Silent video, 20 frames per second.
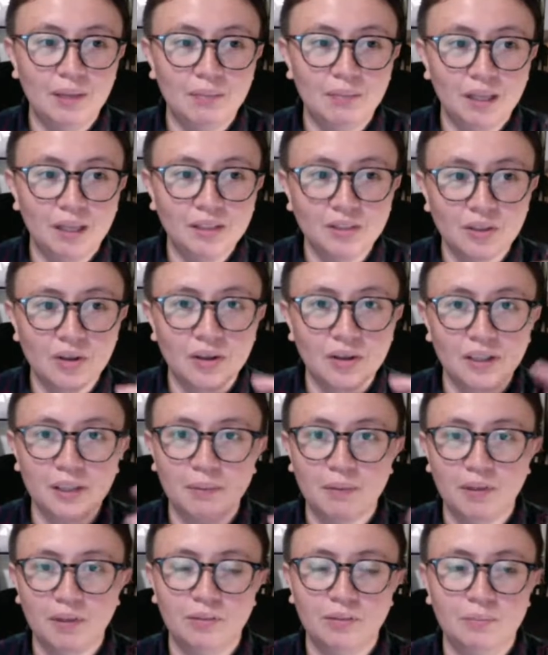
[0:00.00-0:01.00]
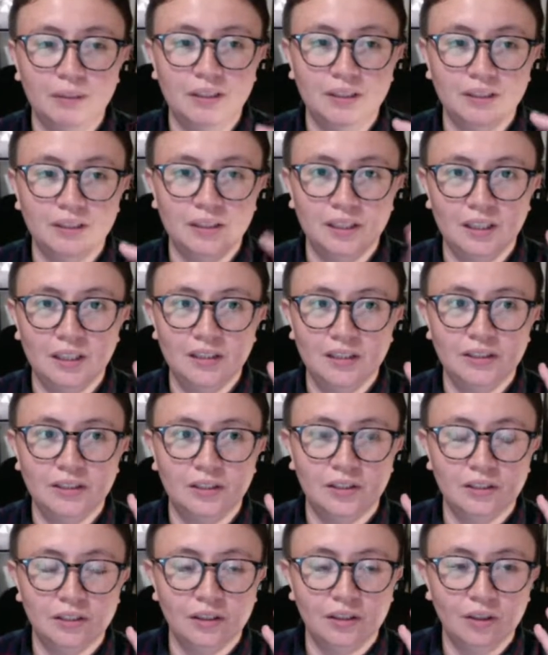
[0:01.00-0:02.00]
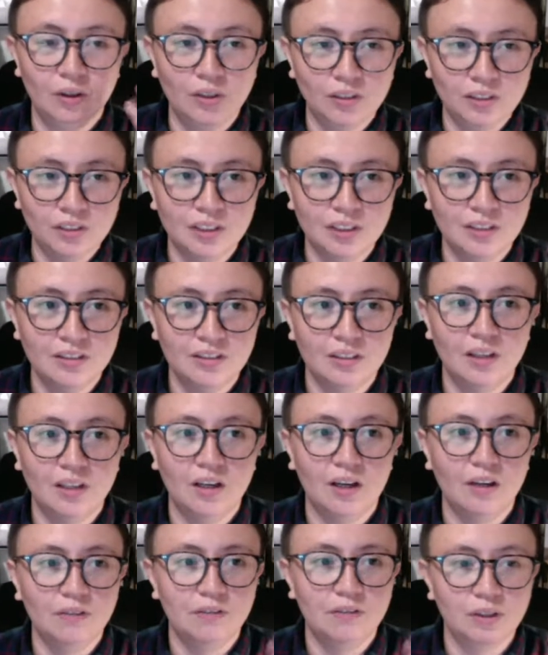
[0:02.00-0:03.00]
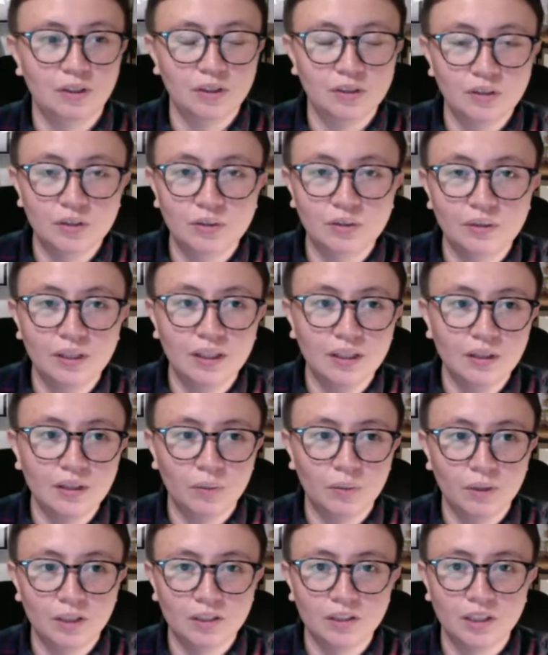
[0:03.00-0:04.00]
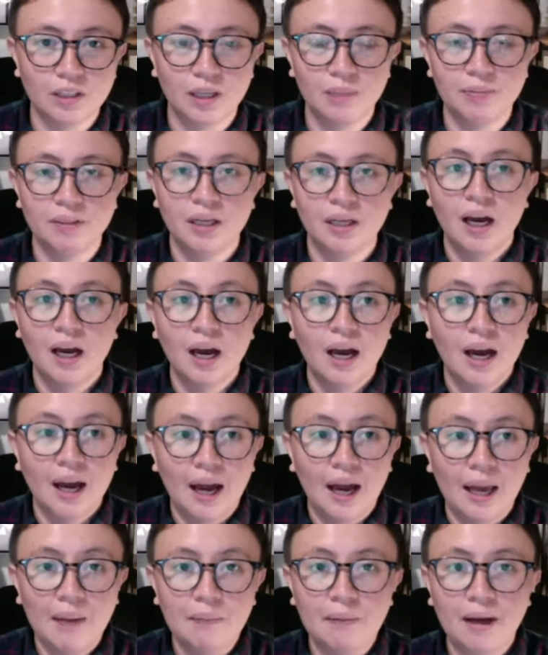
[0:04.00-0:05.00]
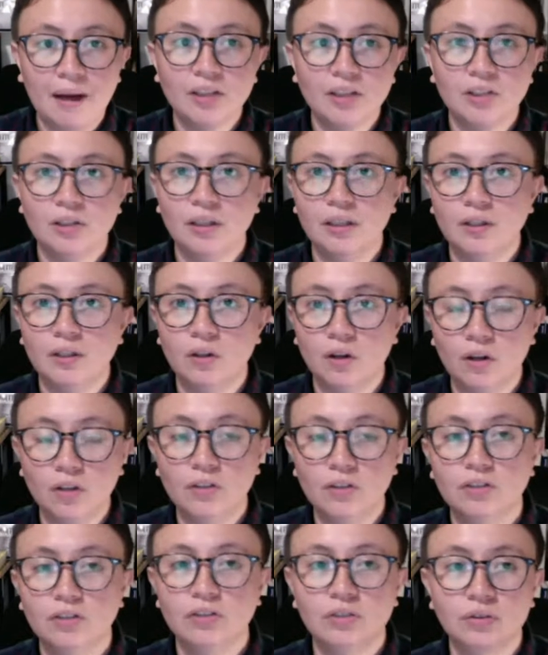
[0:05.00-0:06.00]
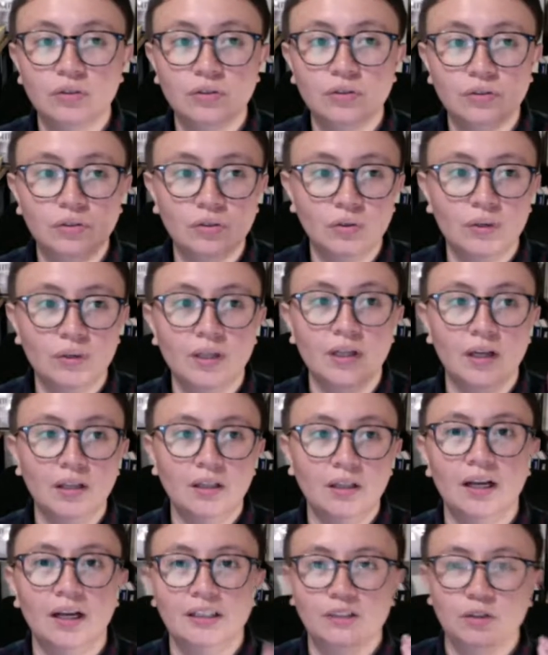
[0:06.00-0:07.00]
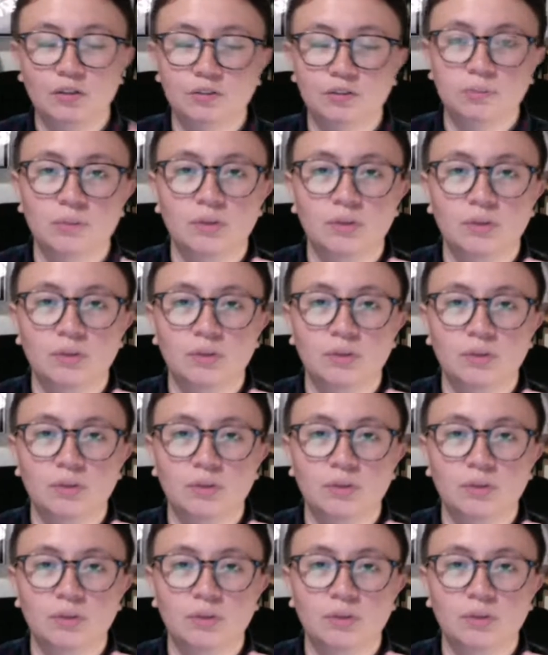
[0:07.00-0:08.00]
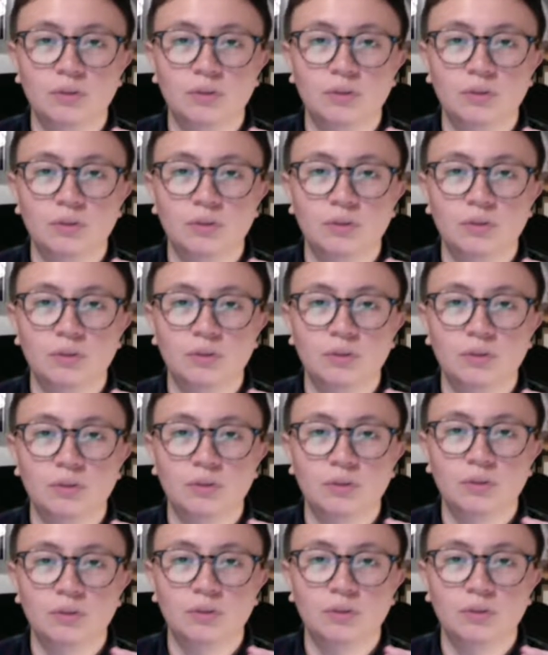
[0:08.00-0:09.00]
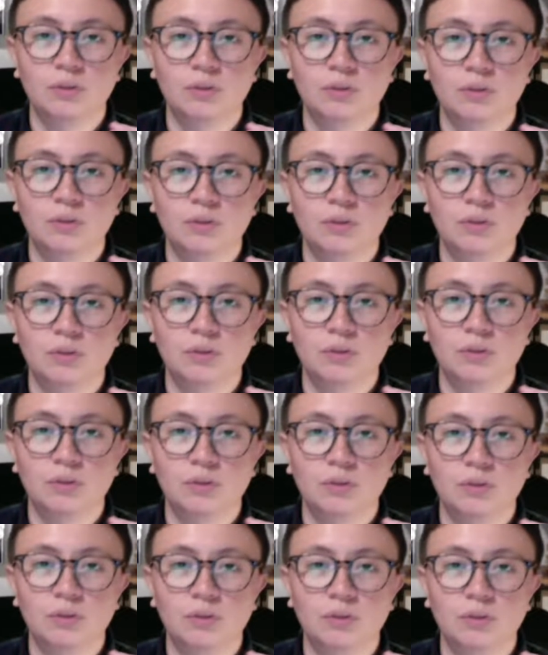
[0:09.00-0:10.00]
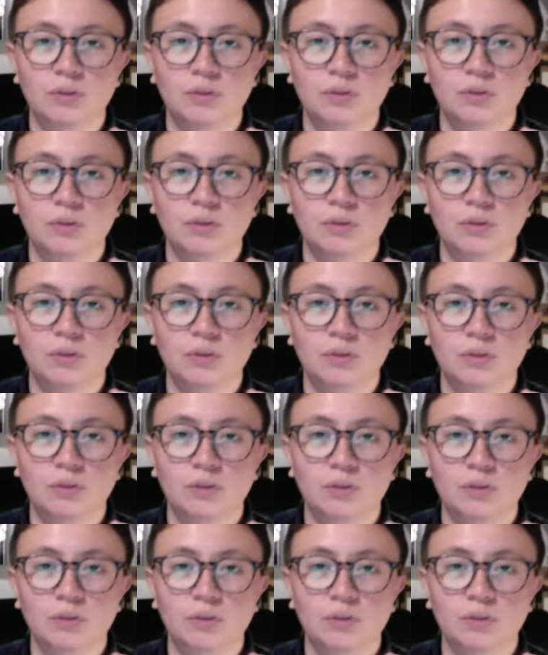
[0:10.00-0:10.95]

not talking about business or launching stuff or doing workshops, I'm actually also doing a lot of motorcycle riding. So if you are on my